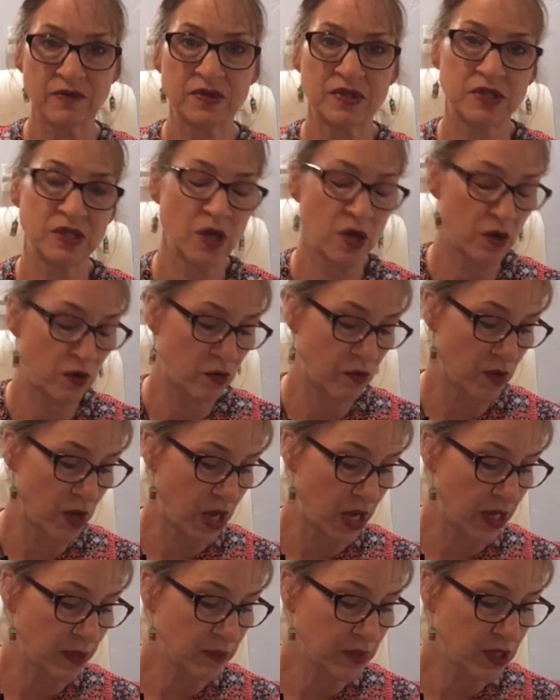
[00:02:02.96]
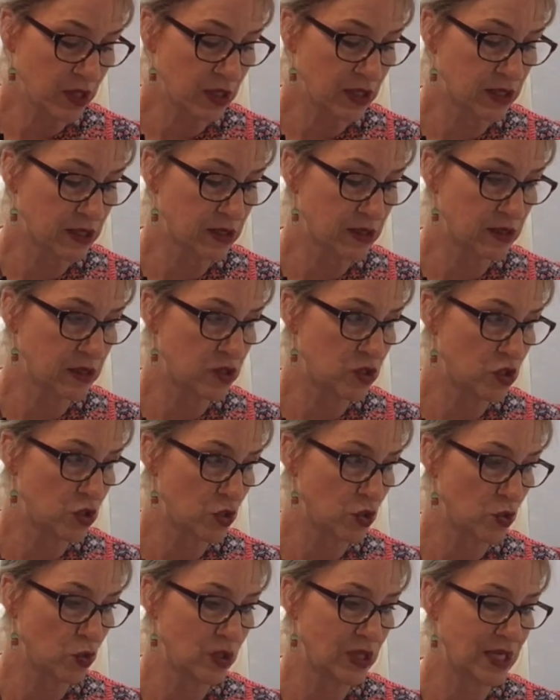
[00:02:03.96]
So I'm gonna
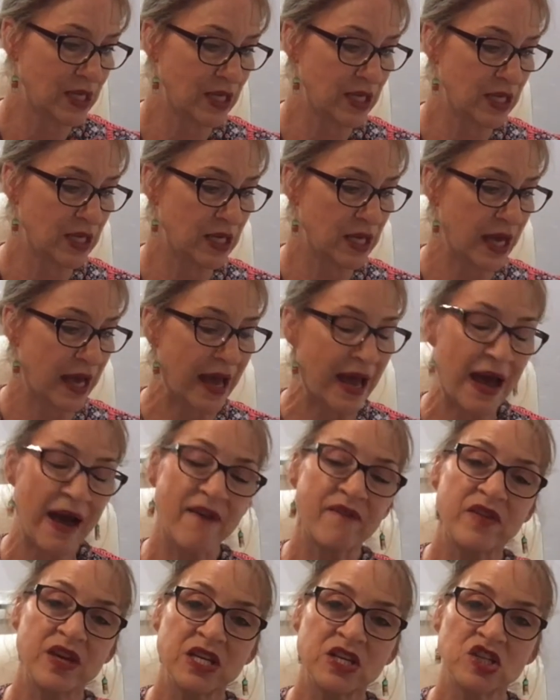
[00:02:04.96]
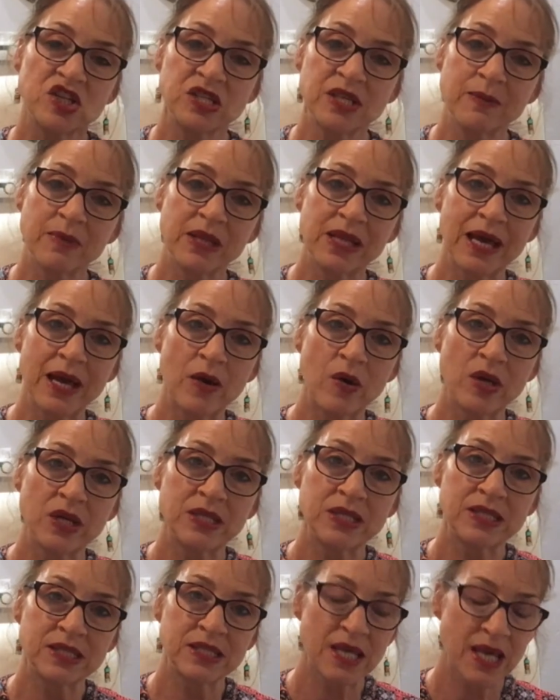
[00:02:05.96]
do the 1/2 inch seam
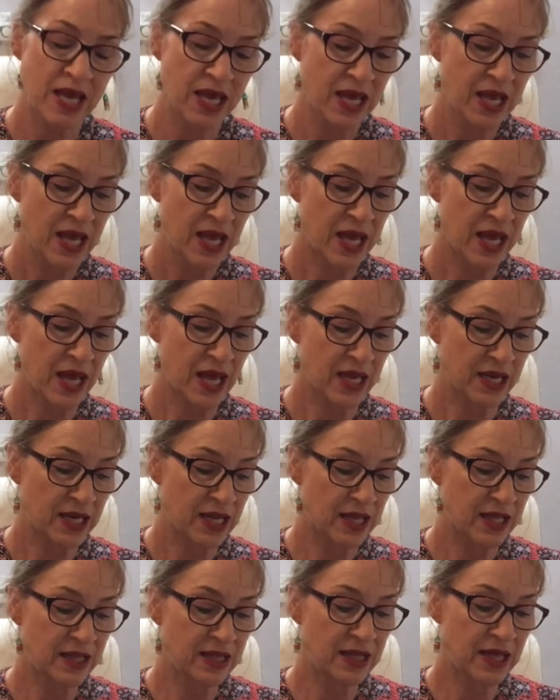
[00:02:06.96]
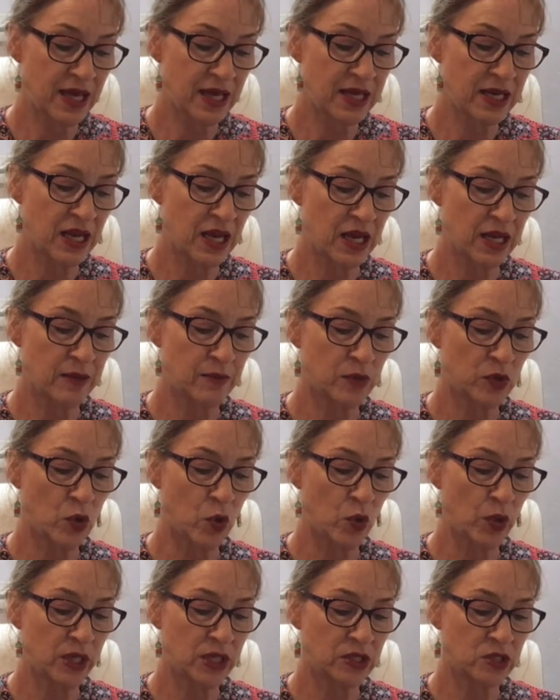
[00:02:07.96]
allowance, and then I'm
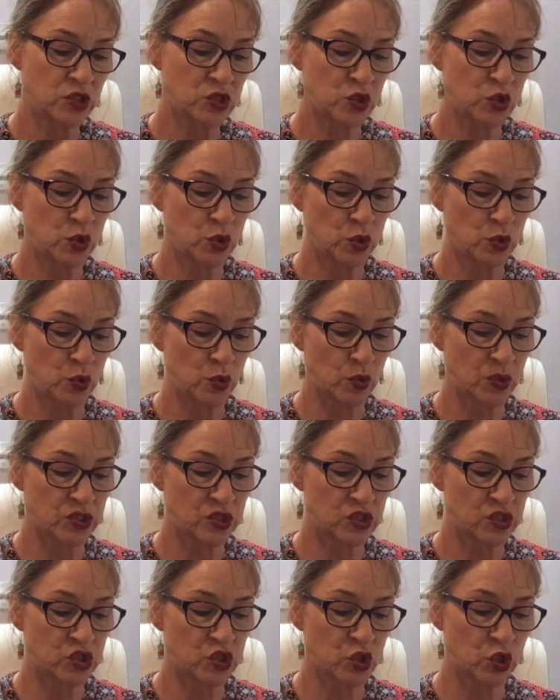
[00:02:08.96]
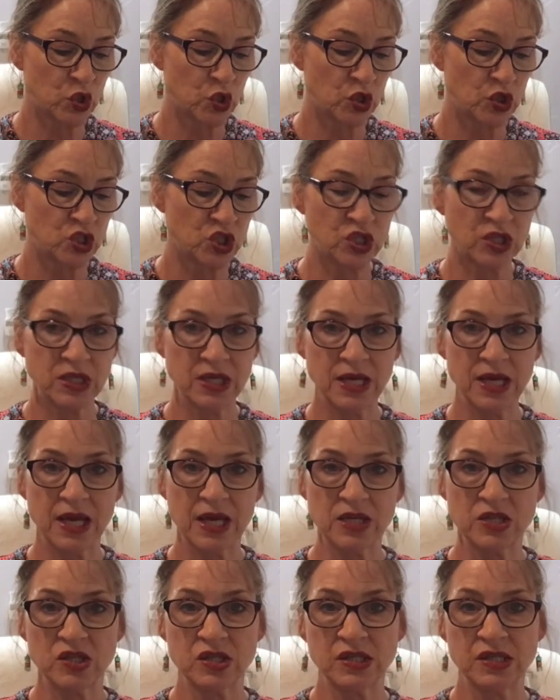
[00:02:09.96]
going to serge the
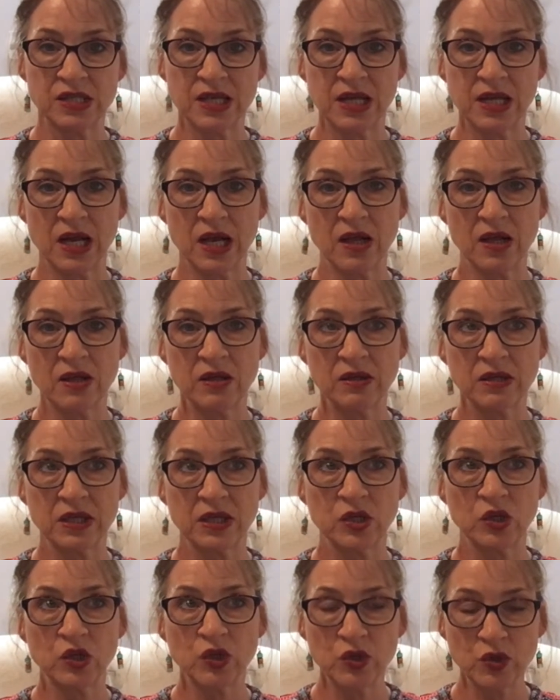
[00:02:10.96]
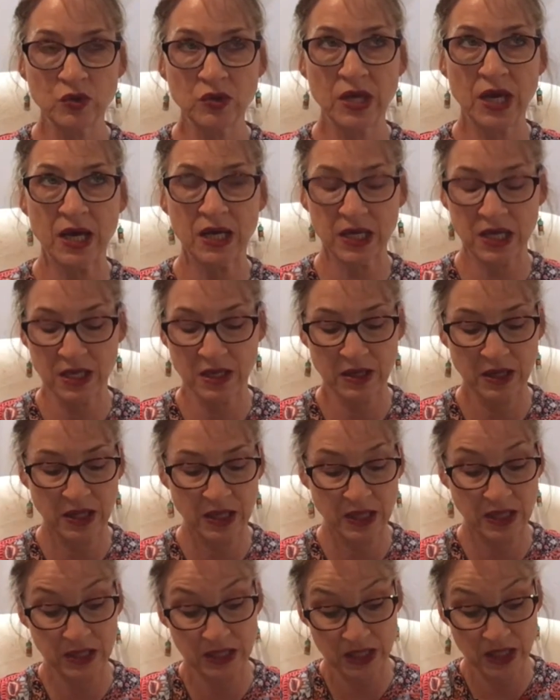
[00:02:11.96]
edges, and I'll include that in
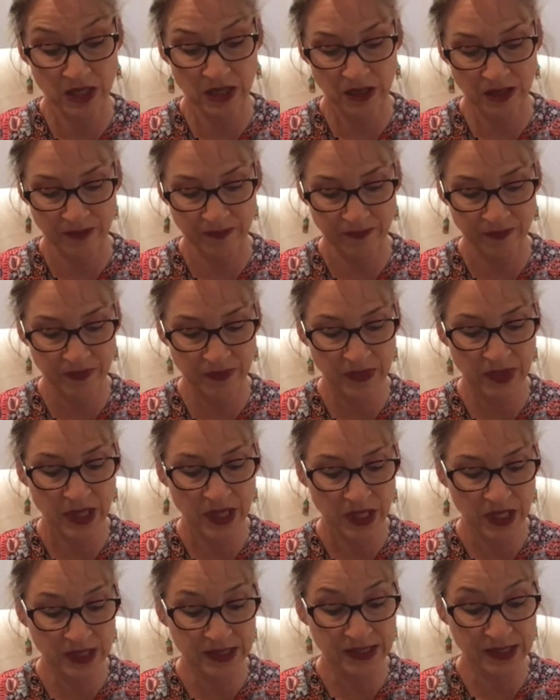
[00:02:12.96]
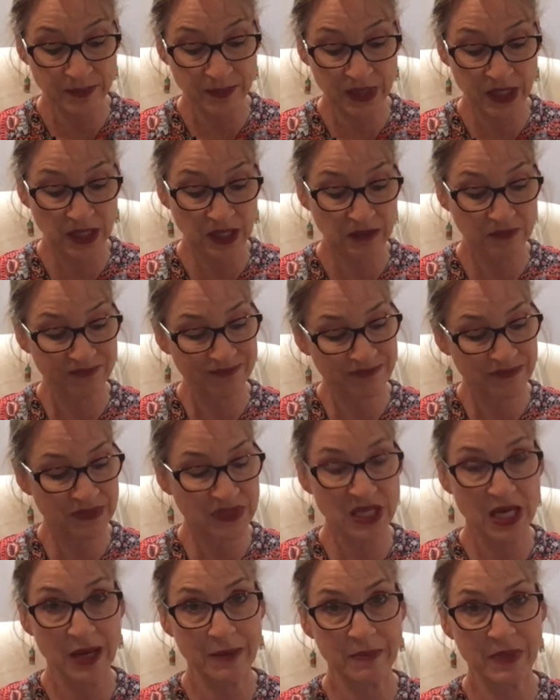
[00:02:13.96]
the time because I'm gonna
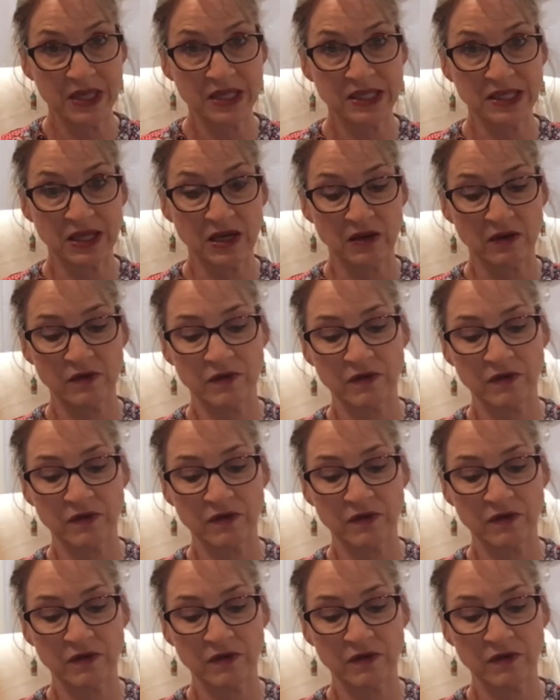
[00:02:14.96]
time myself.